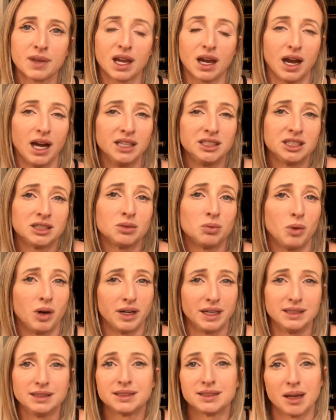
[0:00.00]
I just
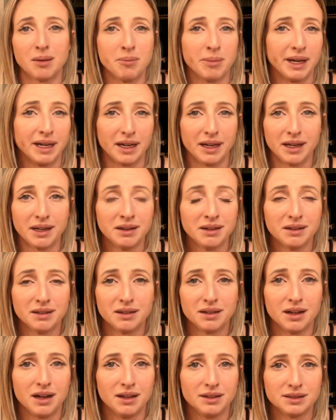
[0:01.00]
wanted somebody
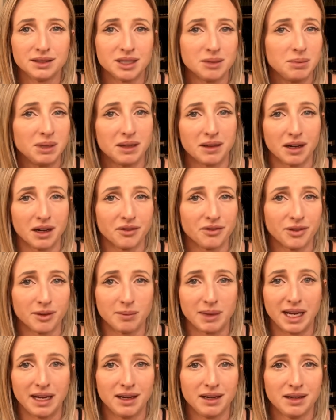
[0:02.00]
to be there for
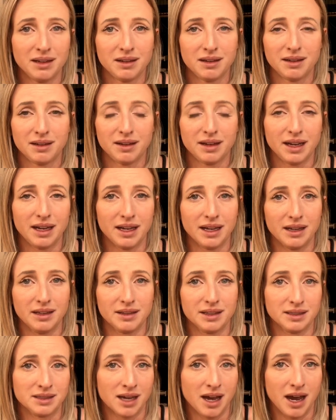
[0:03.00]
me. And
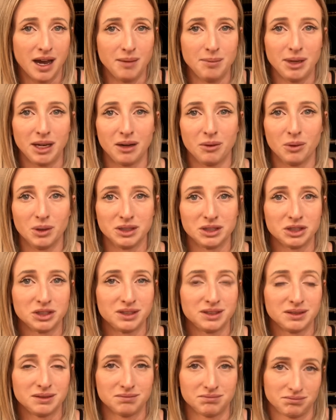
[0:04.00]
the timing
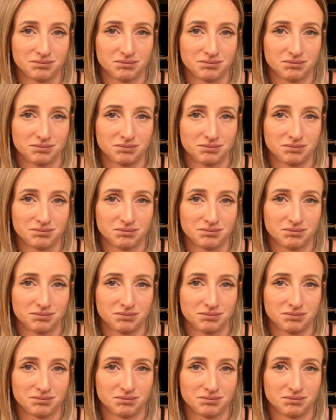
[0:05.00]
was,